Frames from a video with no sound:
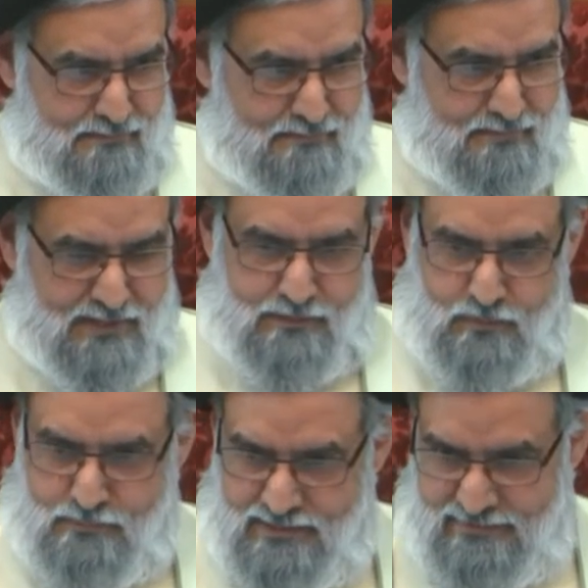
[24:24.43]
May the
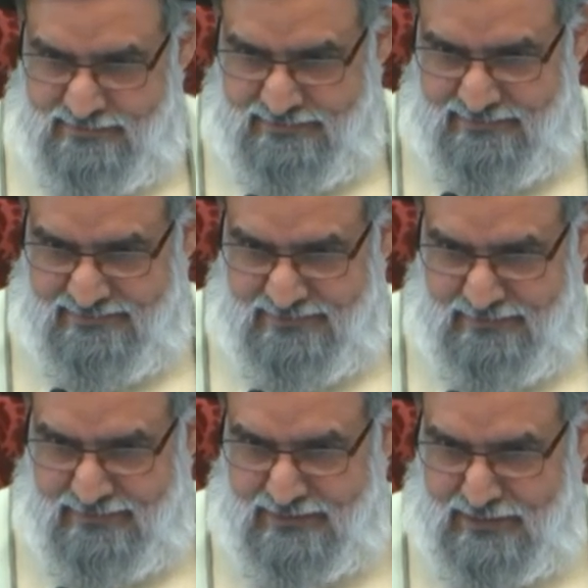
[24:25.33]
women, you
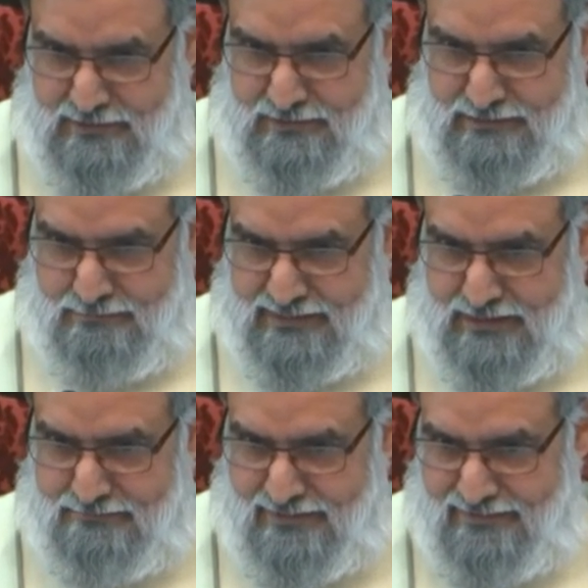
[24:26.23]
know, listen to this
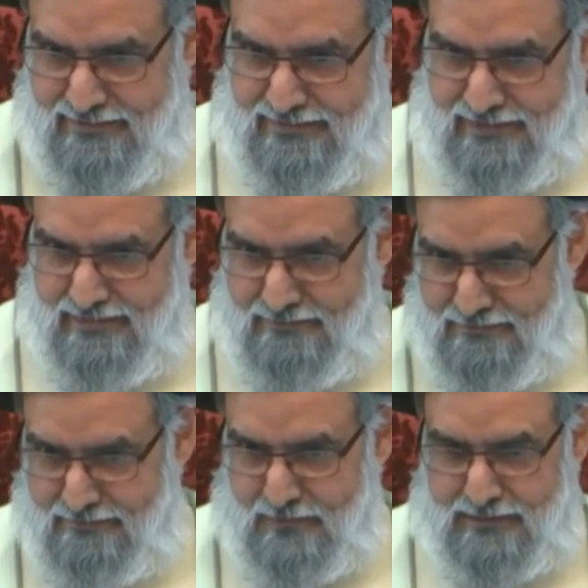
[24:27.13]
message very clearly
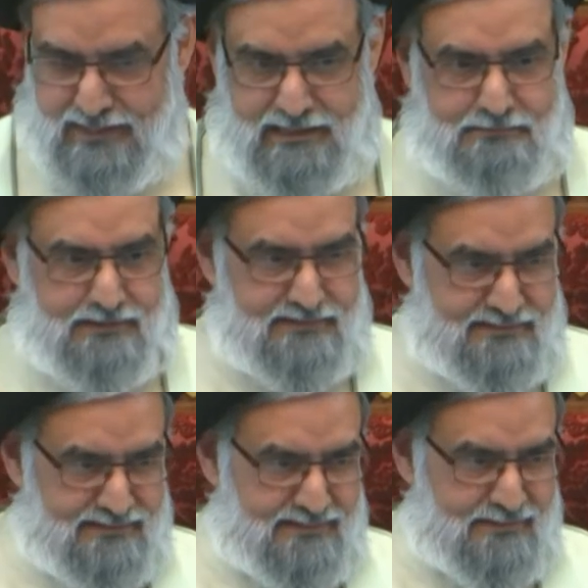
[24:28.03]
for their husbands.
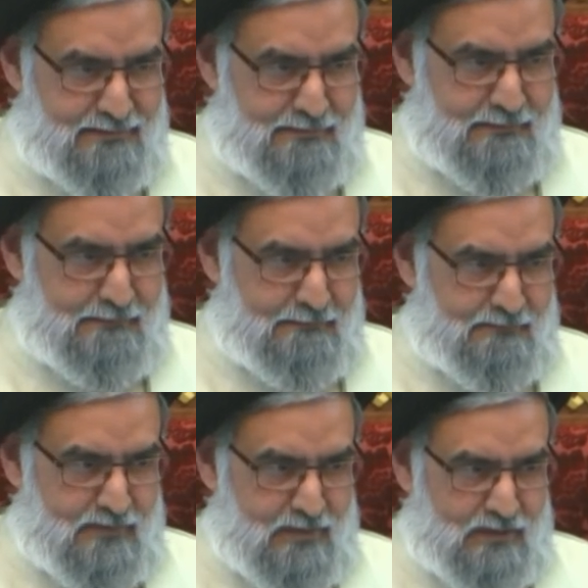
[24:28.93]

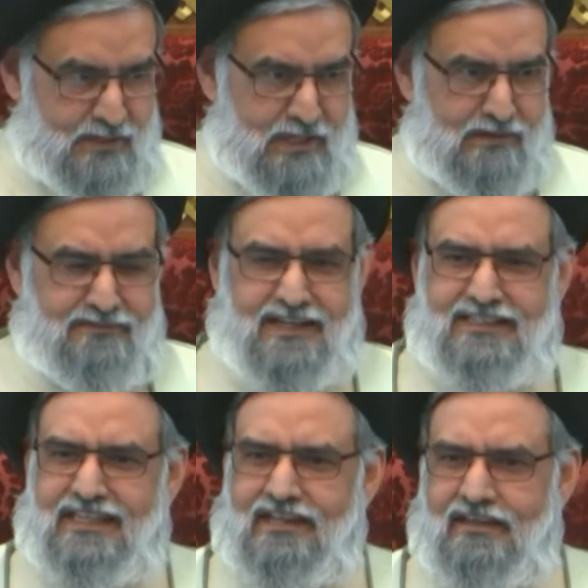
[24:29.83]
On the day of
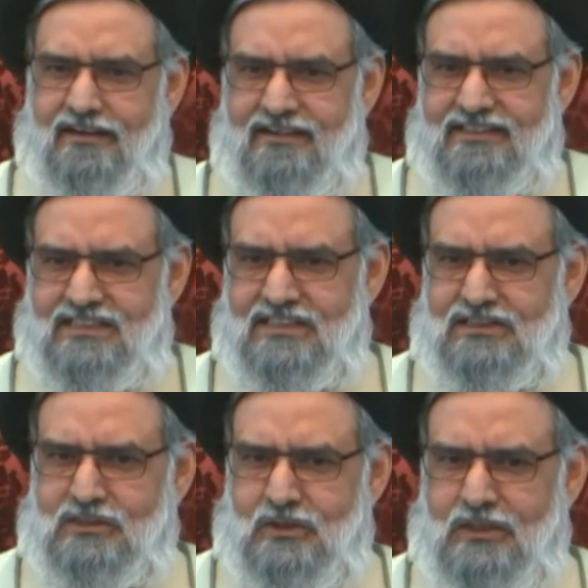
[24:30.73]
Ghadir, this is
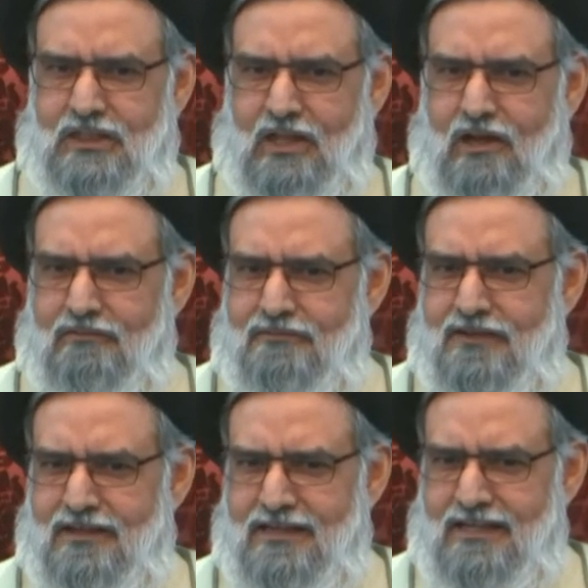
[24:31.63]
the sunnah of
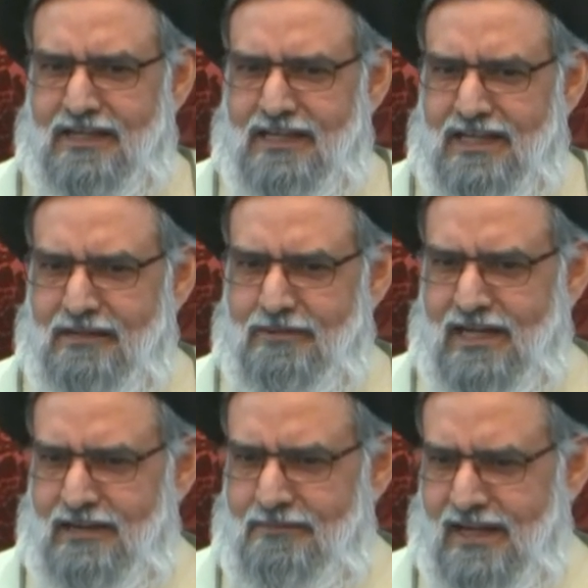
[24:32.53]

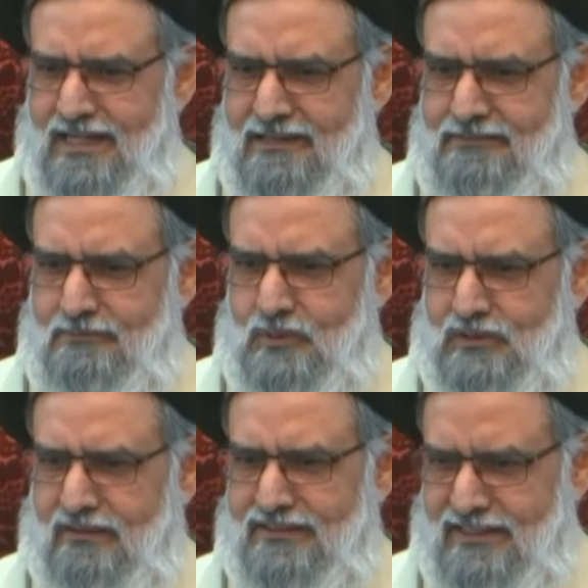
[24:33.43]
Imam Ali ibn
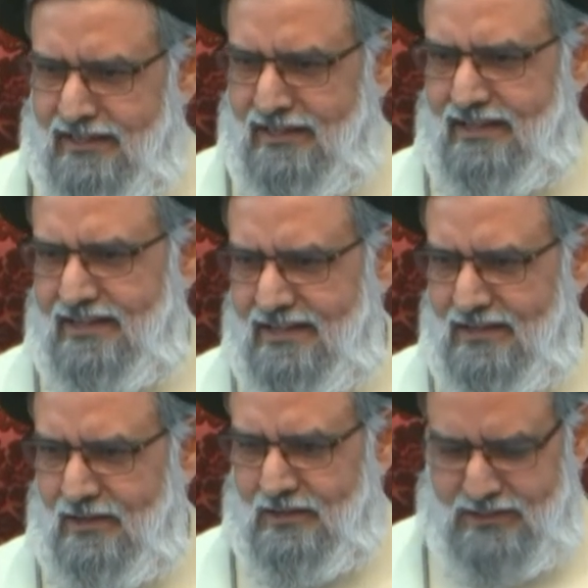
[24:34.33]
Musa raza
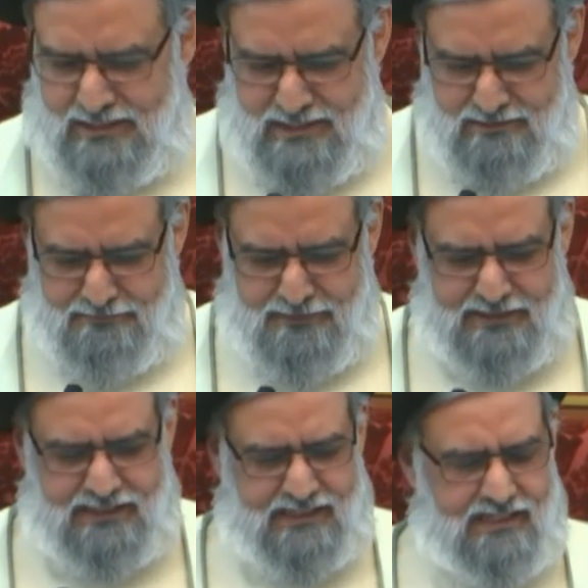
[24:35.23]
On the day of
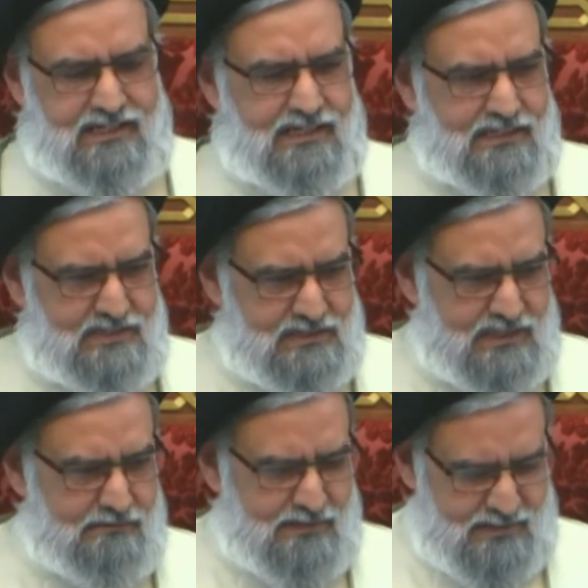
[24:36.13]
Ghadir, he is
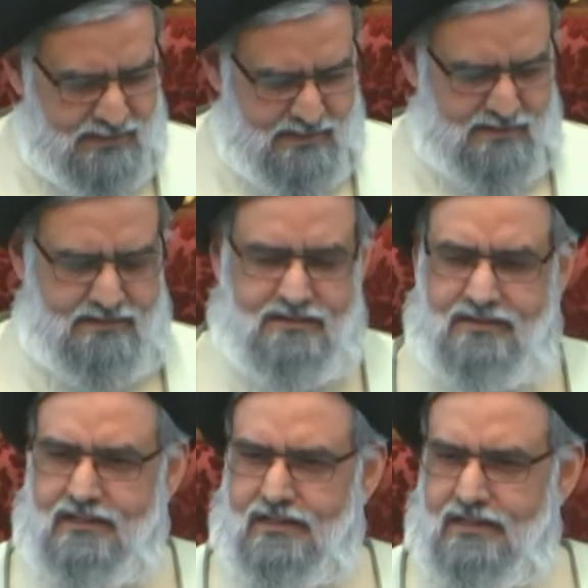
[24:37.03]
giving
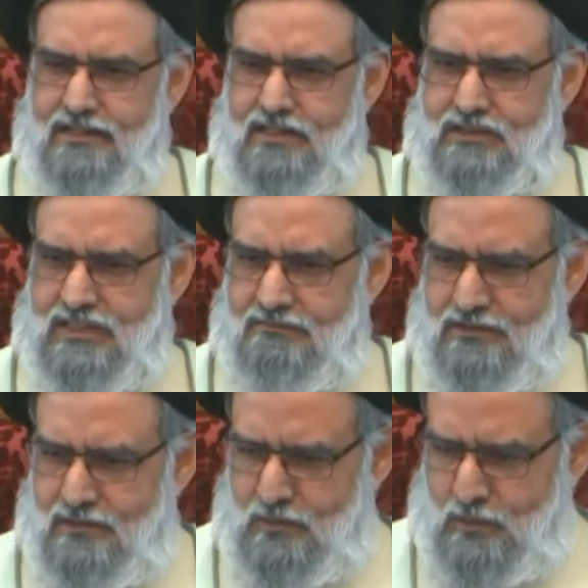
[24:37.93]
dinner, he is
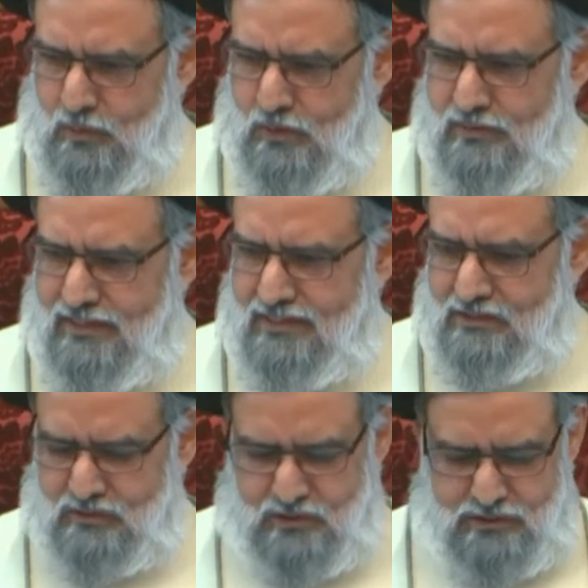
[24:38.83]
giving new
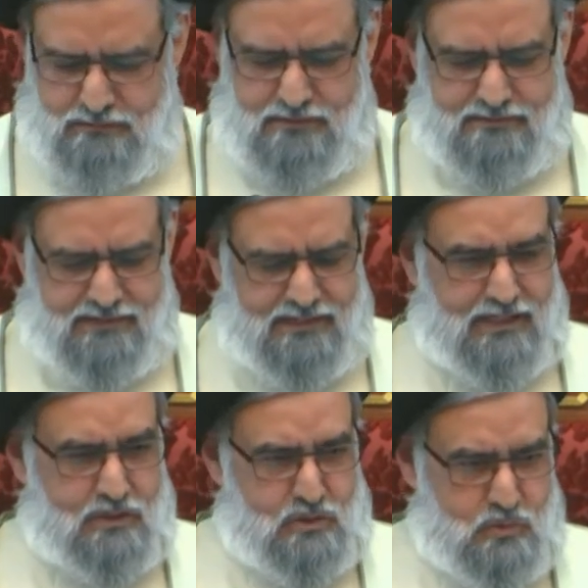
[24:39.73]
clothing, jewelry,
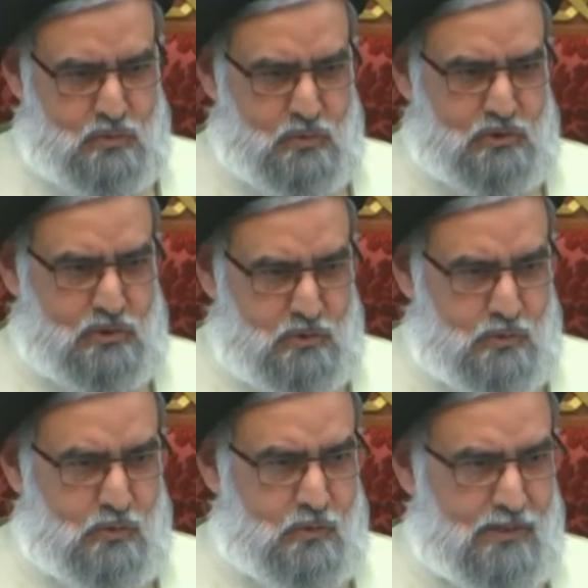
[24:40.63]
and shoes
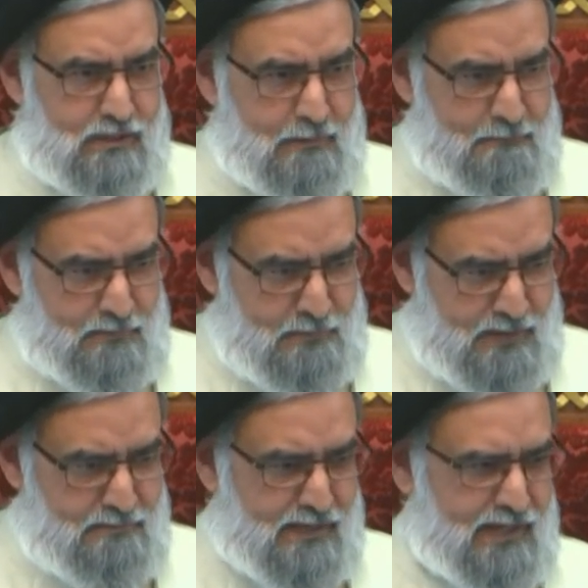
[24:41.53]
to the
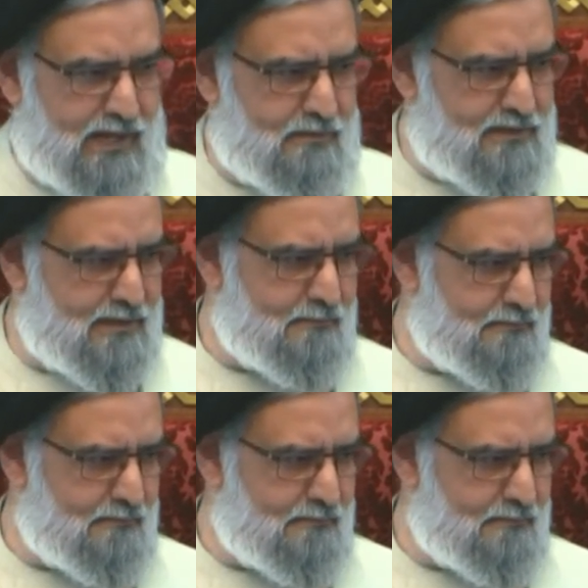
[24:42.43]
people around him